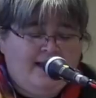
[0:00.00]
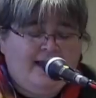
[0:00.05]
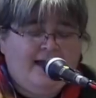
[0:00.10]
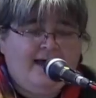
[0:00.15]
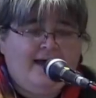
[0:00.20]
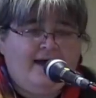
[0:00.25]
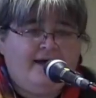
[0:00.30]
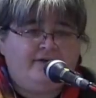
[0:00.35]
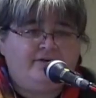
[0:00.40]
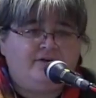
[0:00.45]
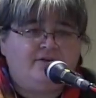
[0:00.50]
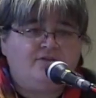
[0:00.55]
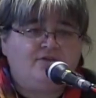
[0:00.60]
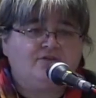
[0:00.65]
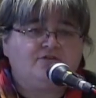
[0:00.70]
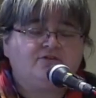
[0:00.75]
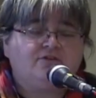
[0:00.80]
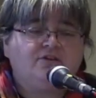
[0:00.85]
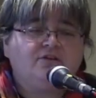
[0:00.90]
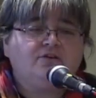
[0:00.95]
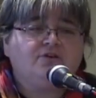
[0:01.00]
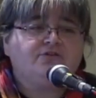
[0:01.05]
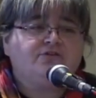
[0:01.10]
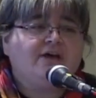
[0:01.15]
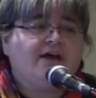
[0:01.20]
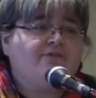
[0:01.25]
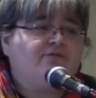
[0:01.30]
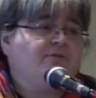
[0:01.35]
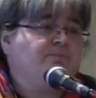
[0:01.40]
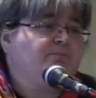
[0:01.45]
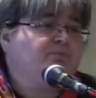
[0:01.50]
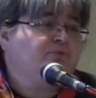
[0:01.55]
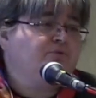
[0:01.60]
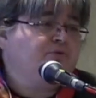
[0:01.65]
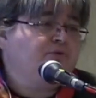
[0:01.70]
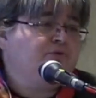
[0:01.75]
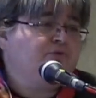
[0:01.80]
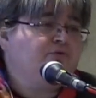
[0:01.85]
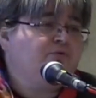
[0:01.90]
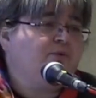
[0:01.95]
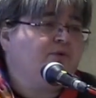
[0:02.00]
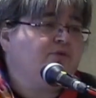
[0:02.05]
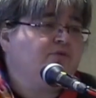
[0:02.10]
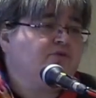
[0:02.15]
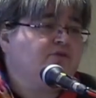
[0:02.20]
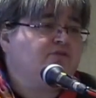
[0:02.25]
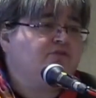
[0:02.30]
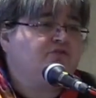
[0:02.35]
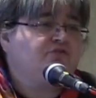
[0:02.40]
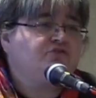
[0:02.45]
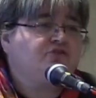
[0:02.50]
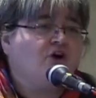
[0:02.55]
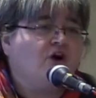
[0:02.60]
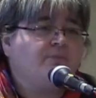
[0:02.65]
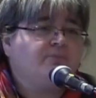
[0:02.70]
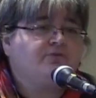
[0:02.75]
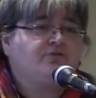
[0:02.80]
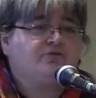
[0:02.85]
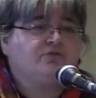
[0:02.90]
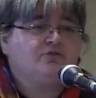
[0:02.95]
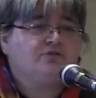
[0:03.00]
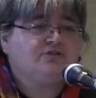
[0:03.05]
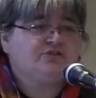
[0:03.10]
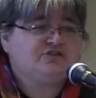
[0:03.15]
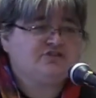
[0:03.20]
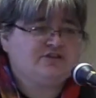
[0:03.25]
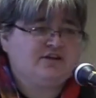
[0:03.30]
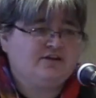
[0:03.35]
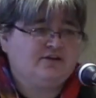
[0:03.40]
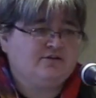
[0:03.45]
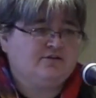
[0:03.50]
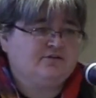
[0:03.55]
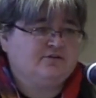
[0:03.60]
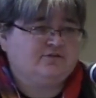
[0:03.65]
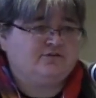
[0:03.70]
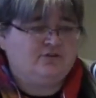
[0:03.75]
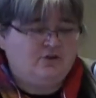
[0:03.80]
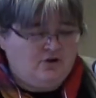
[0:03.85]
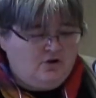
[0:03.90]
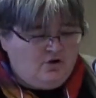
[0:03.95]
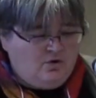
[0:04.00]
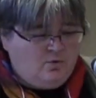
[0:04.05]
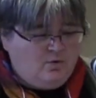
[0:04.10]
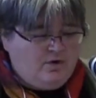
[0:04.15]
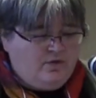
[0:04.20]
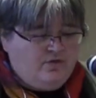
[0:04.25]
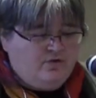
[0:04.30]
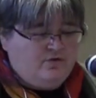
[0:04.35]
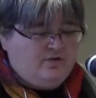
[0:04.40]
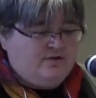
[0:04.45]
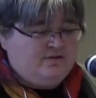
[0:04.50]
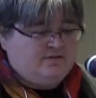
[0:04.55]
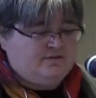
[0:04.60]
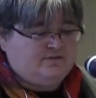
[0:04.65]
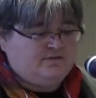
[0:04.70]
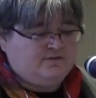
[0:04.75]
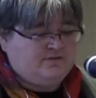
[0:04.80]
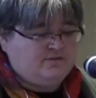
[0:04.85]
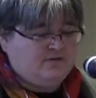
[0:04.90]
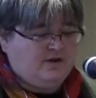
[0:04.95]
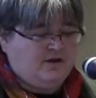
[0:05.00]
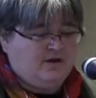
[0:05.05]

and their skills have improved, whether it's job search skills, whether it's